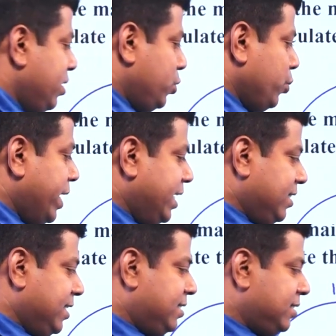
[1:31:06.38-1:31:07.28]
280,
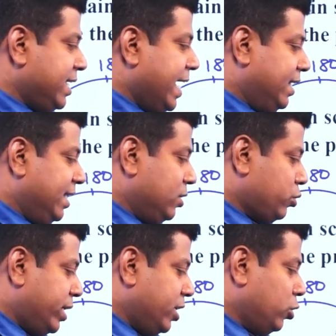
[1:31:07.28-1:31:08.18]
360, 80.
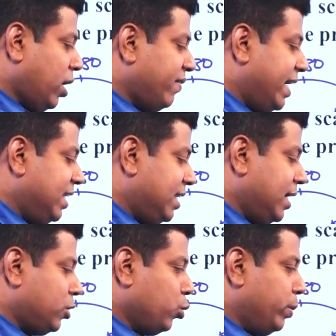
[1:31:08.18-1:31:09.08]
So here you have 80
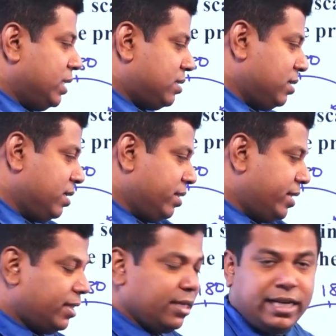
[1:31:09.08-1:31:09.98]
and 2 minutes.
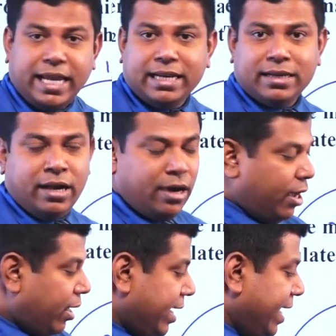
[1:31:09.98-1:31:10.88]
There are 38,
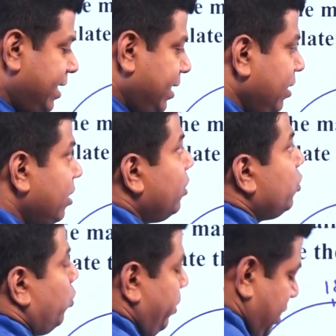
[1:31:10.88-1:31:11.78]
118,
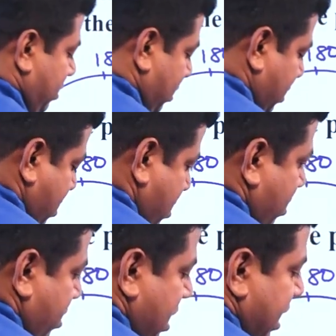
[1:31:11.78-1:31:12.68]
2 minutes.
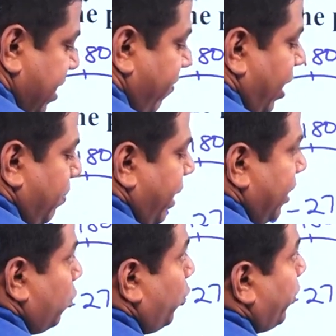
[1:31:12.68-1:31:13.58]
Divide by
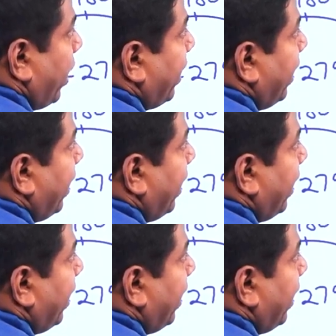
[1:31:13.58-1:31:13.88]
2, you can